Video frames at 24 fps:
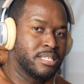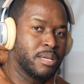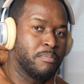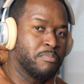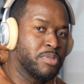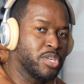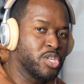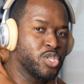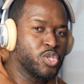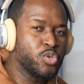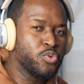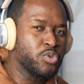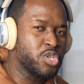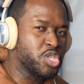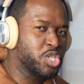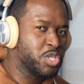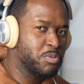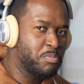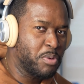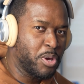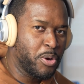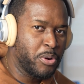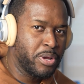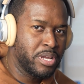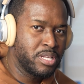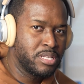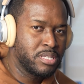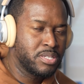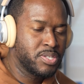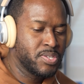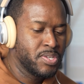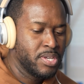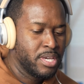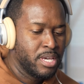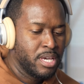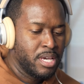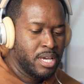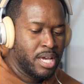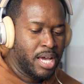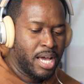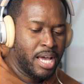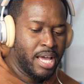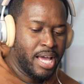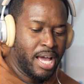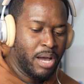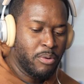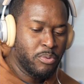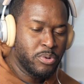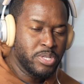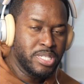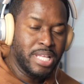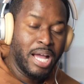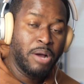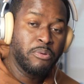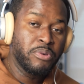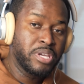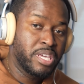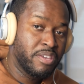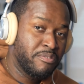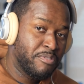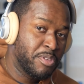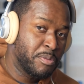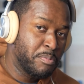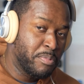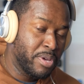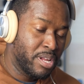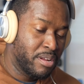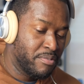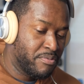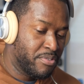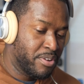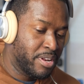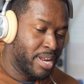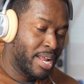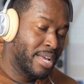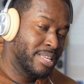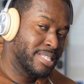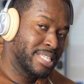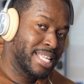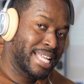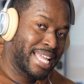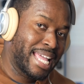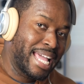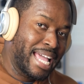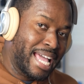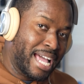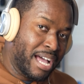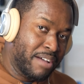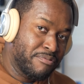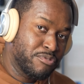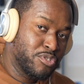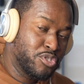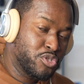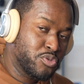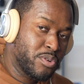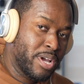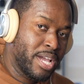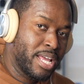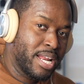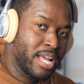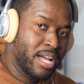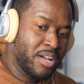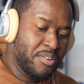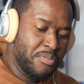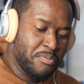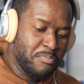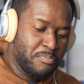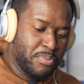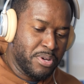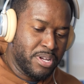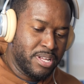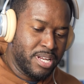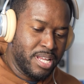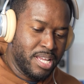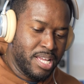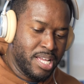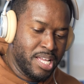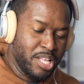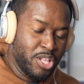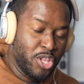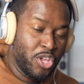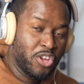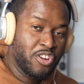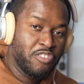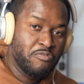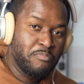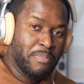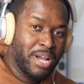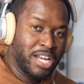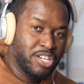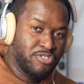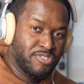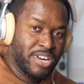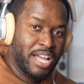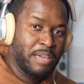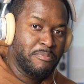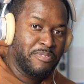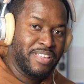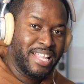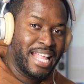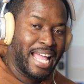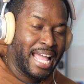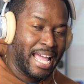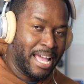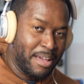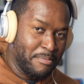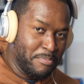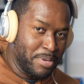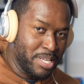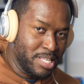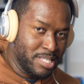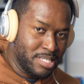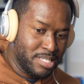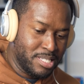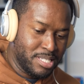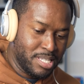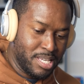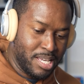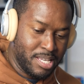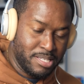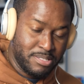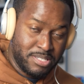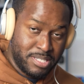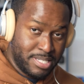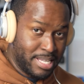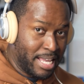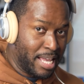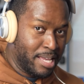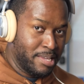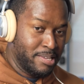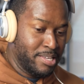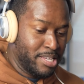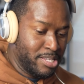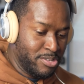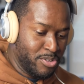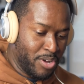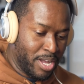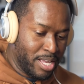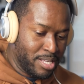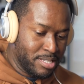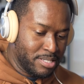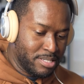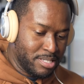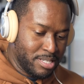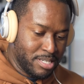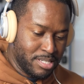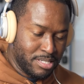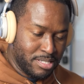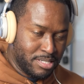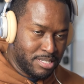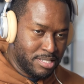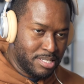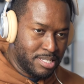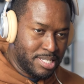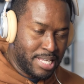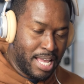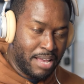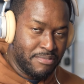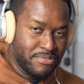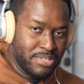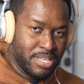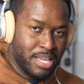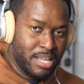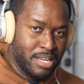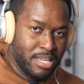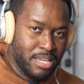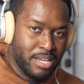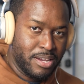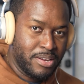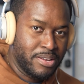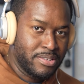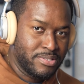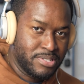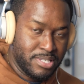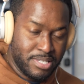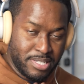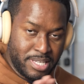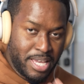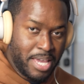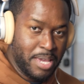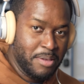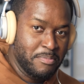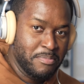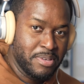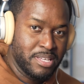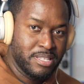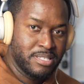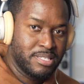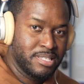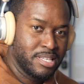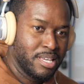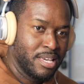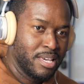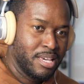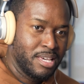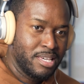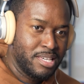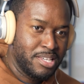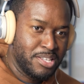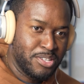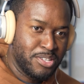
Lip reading: something to experience. I would give you the benefit as like I have to try it out, but a lot of my driving habits, as Saf said here, is the same. It's you